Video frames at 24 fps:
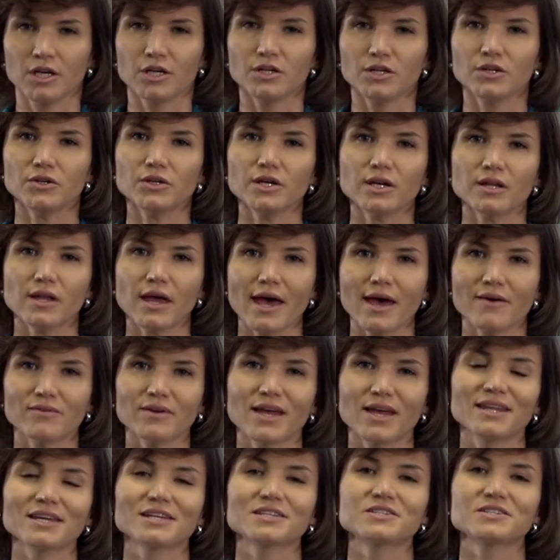You can have
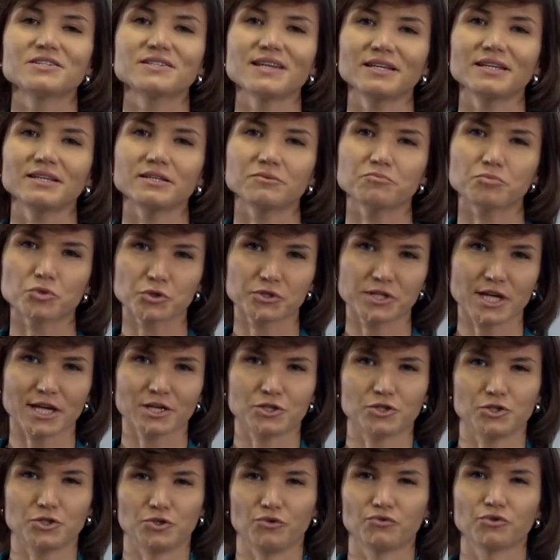an extended
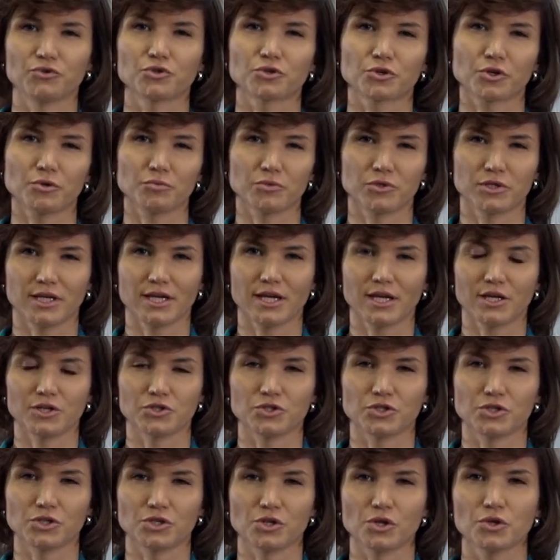protection of your
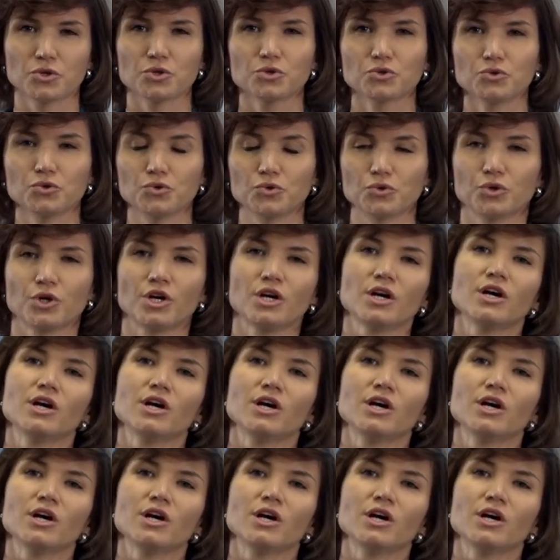communication through